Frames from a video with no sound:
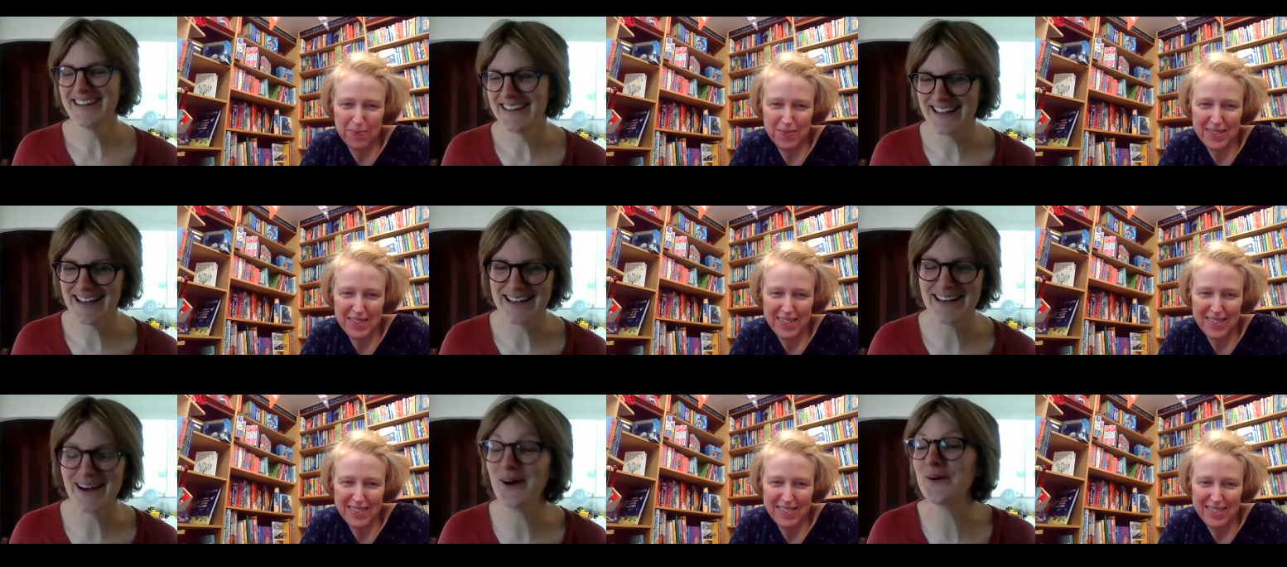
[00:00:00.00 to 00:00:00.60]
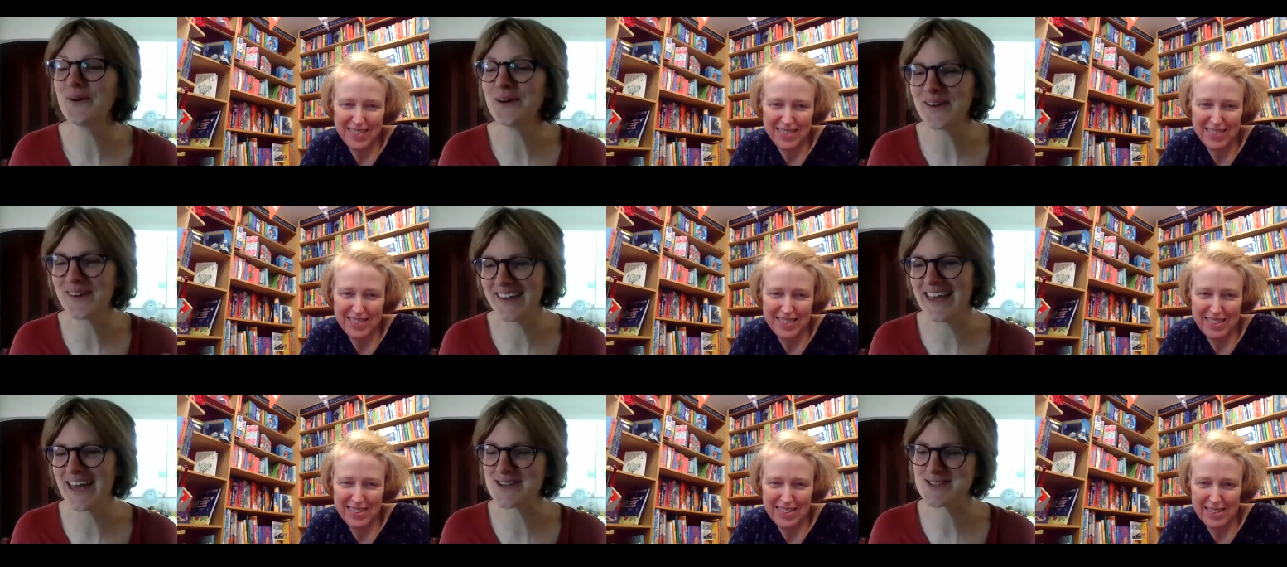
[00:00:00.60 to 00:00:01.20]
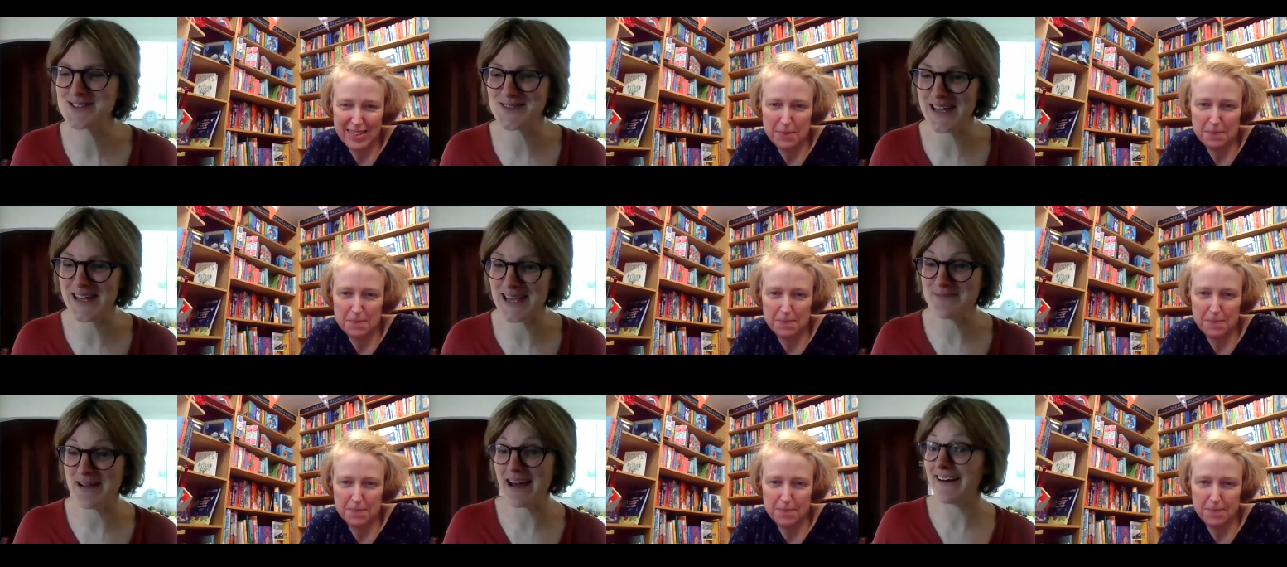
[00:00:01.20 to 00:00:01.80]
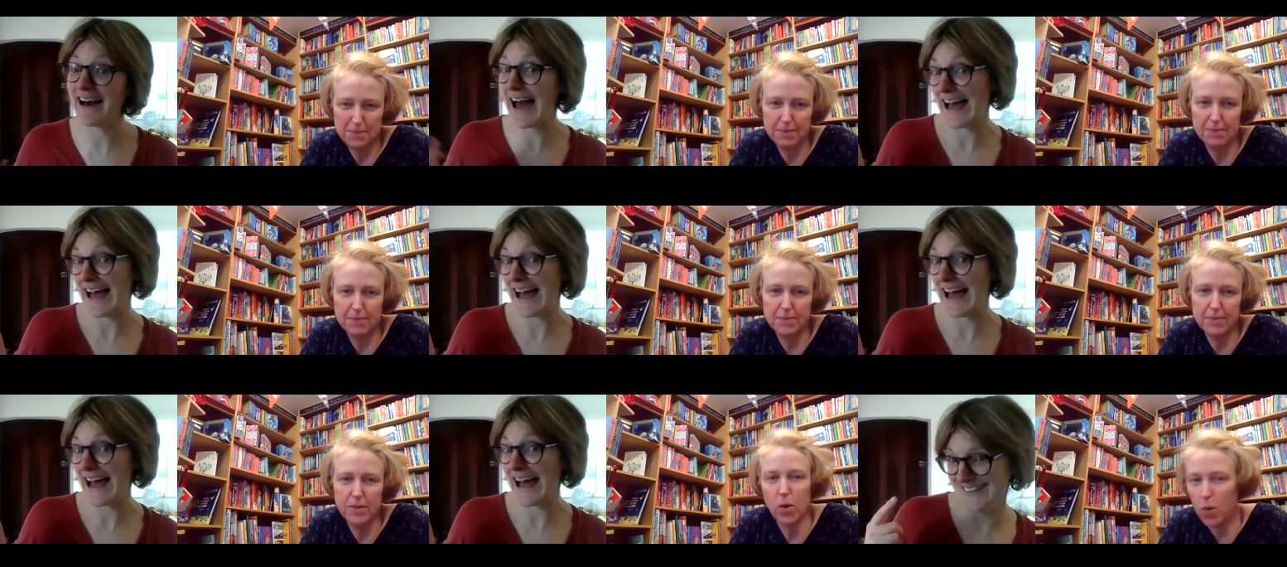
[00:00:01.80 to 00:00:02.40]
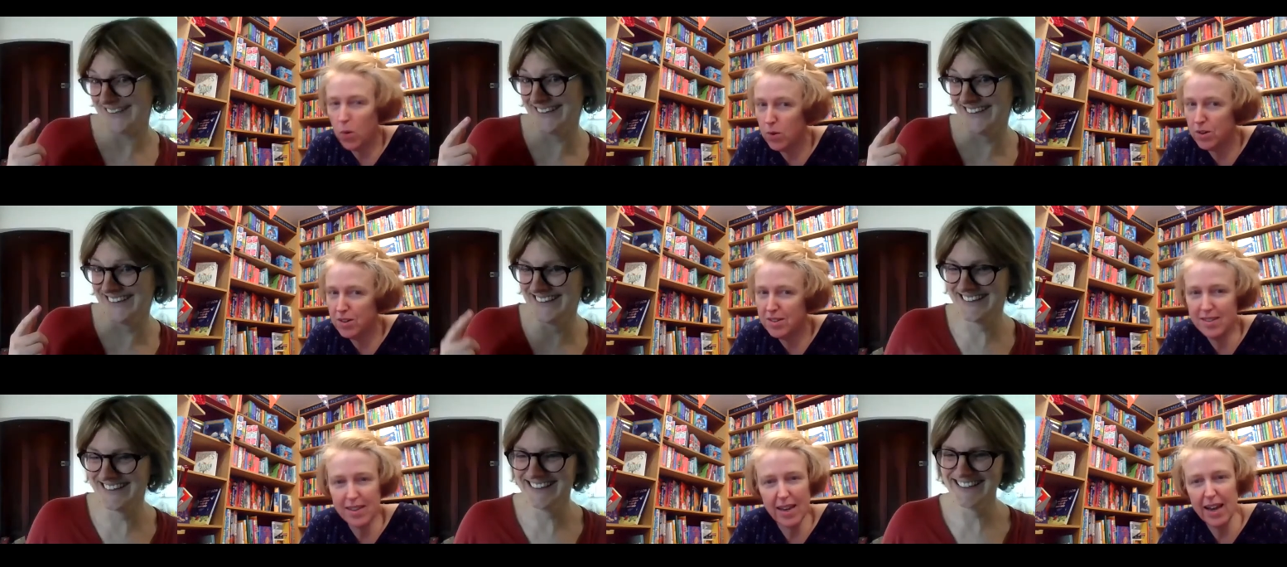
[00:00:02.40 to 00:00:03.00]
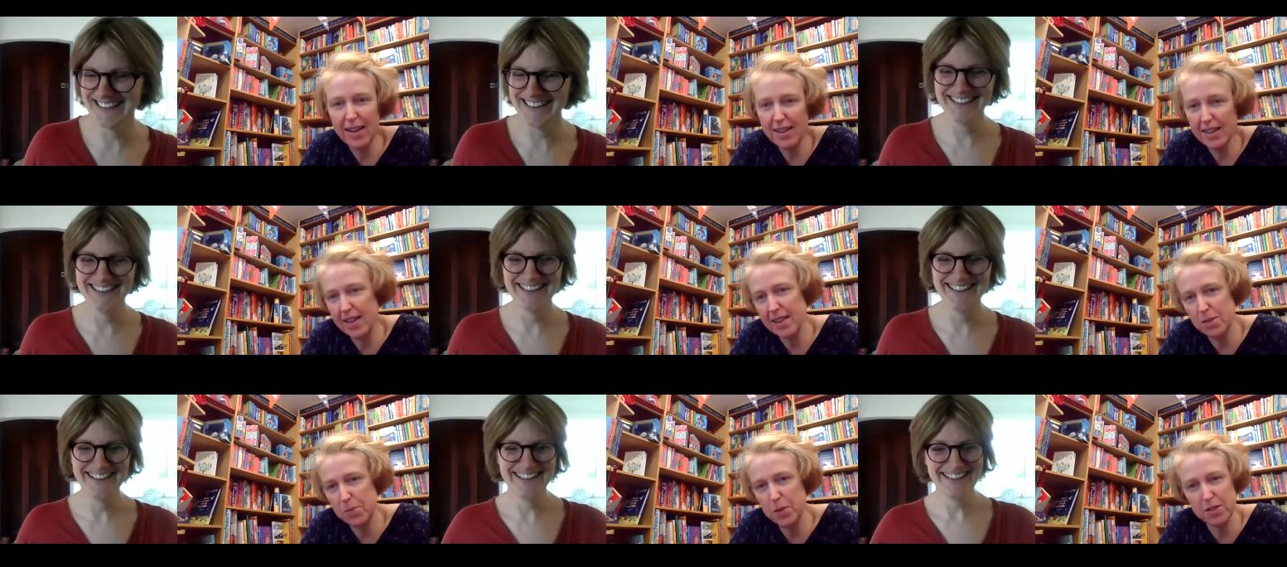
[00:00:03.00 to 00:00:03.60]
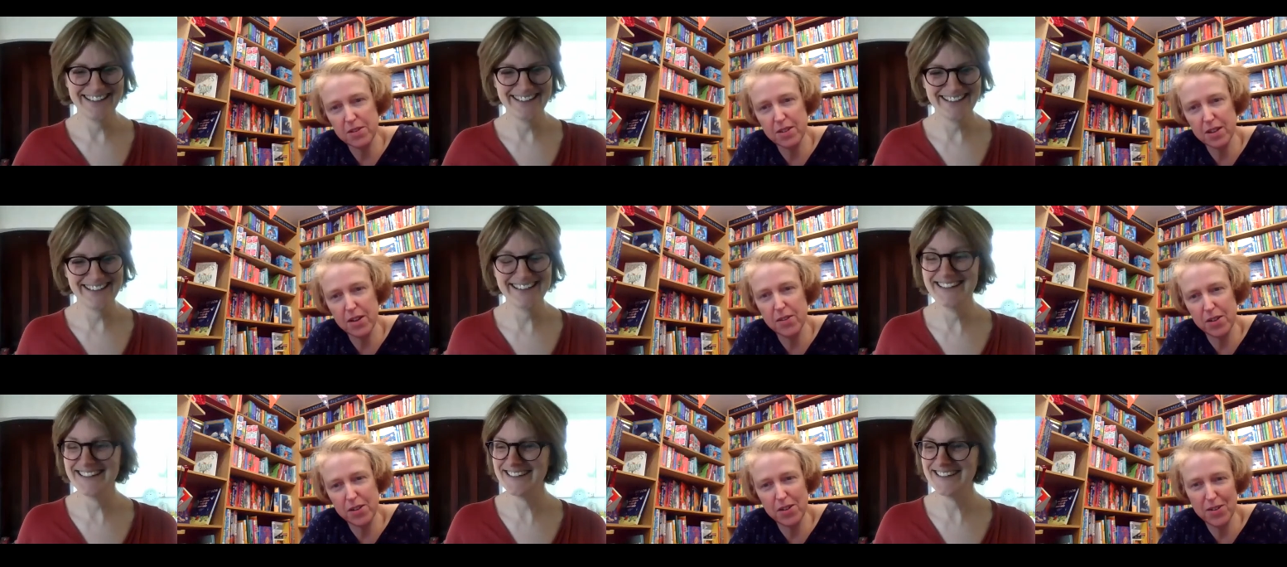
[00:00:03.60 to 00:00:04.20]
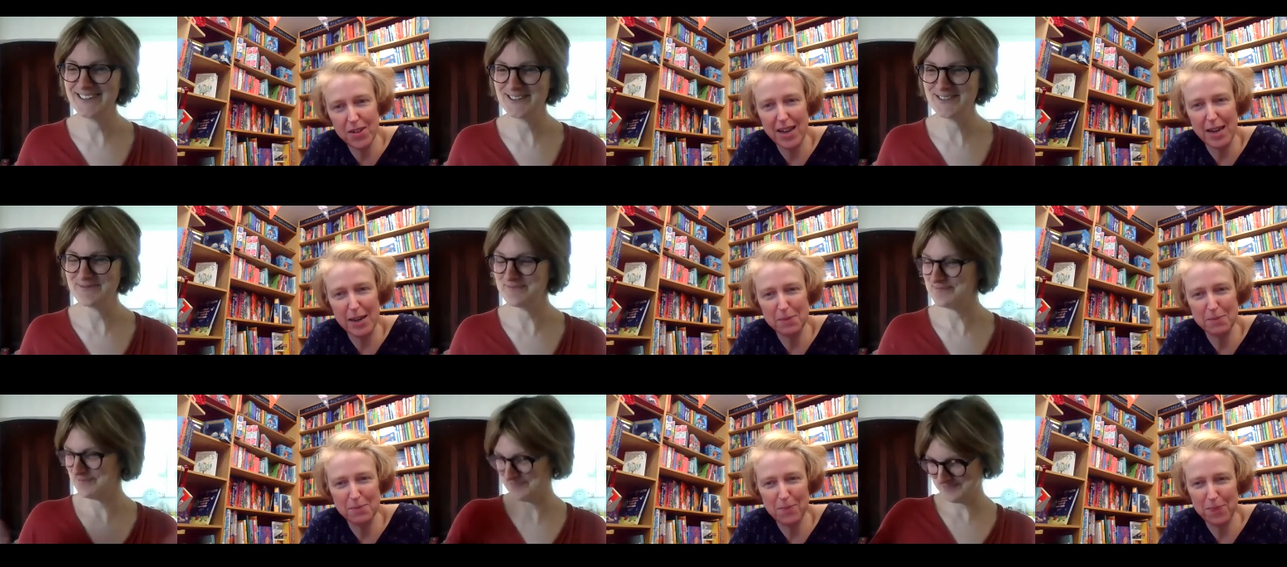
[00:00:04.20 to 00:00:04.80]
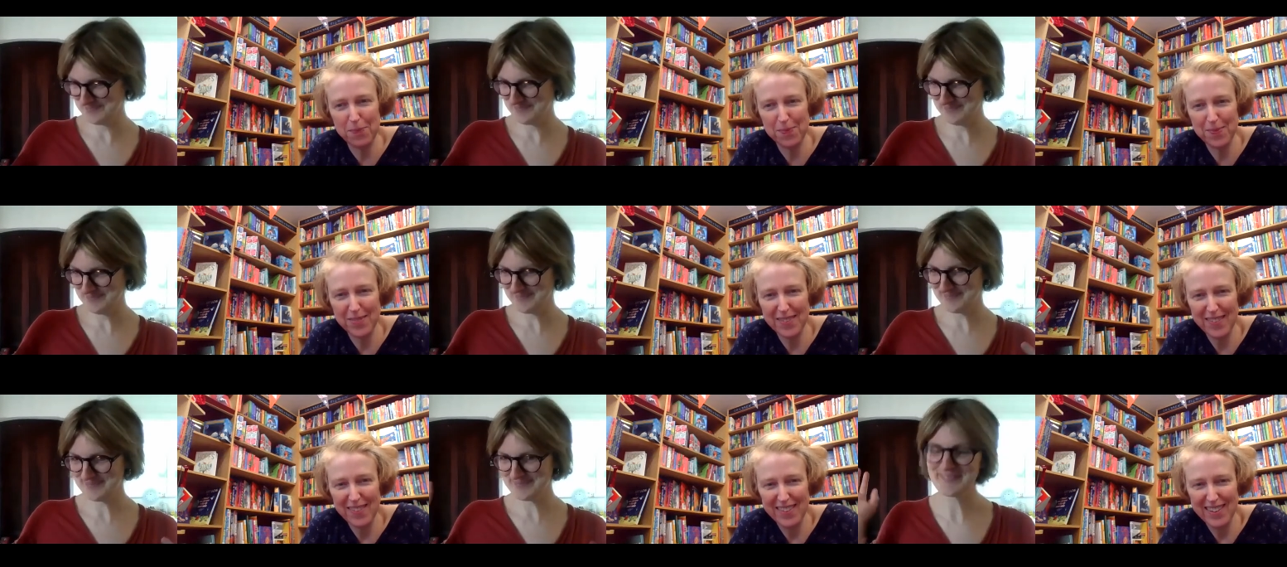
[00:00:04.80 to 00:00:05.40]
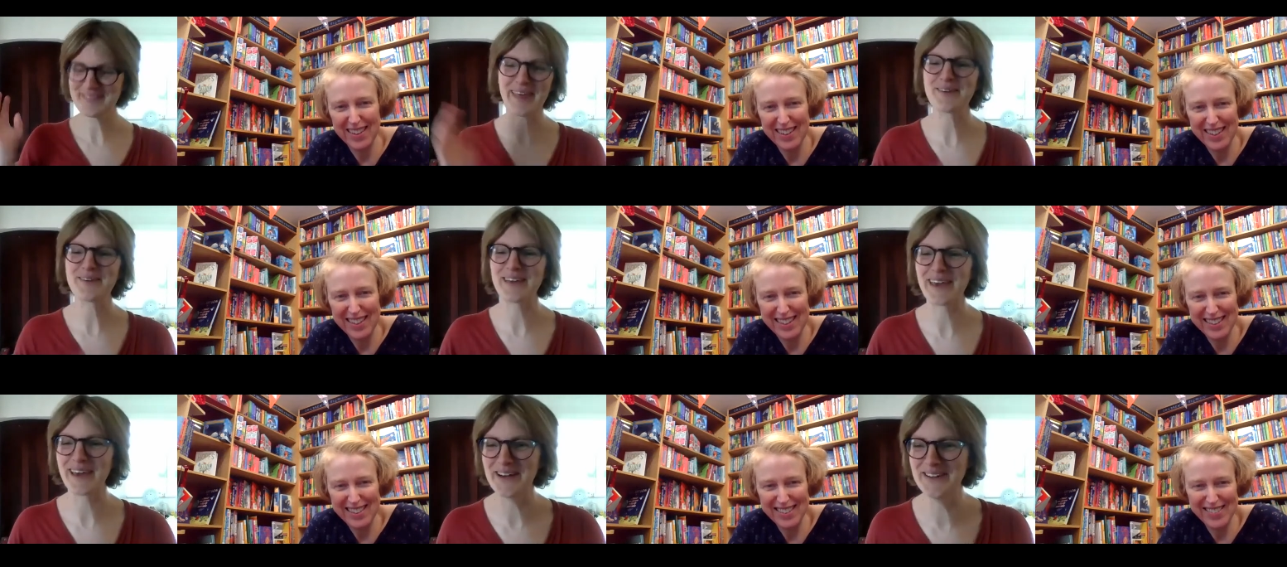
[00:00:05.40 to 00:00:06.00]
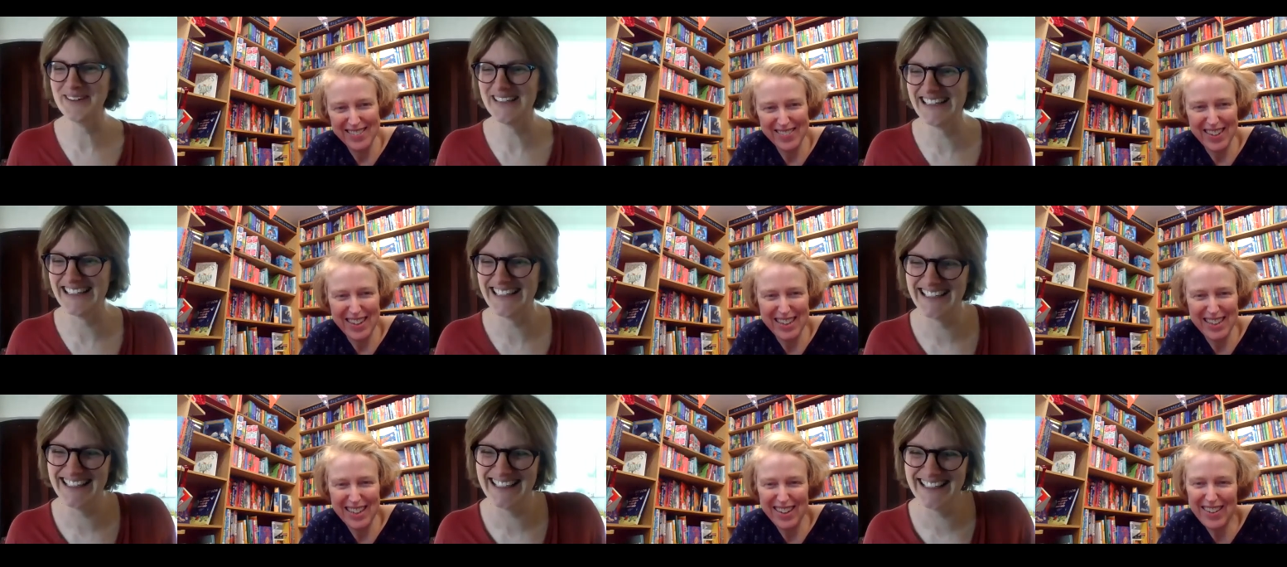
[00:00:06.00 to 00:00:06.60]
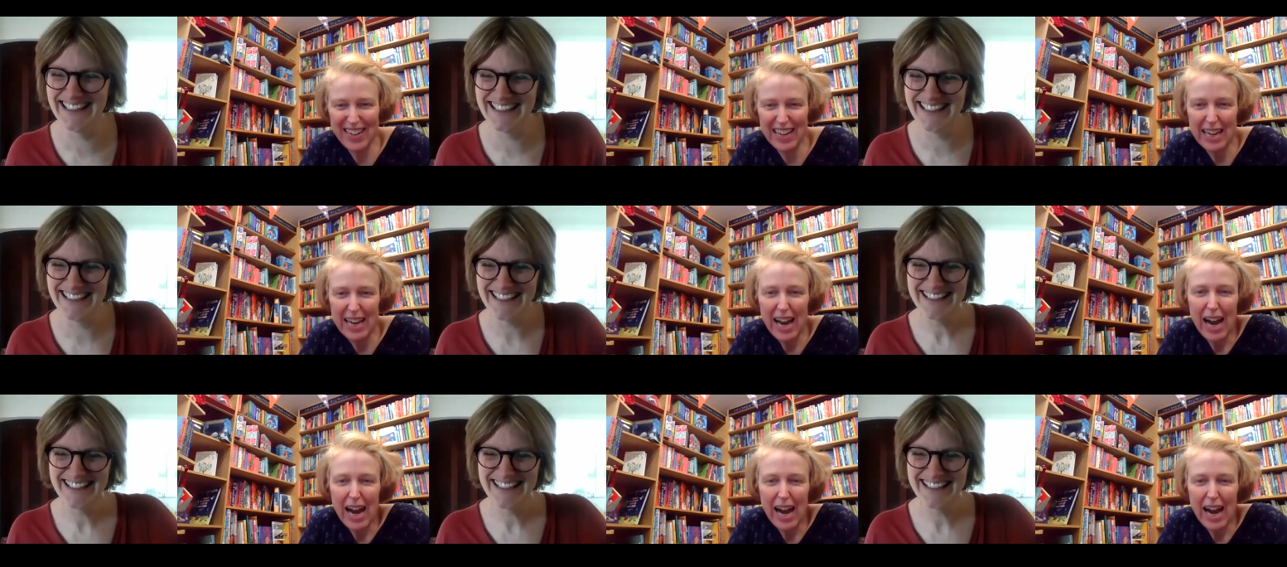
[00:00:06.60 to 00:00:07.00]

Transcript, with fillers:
Speaker 1: Or you can get us on email at
Speaker 2: orders at kettsbooks.co.uk. There we go. right. Okay.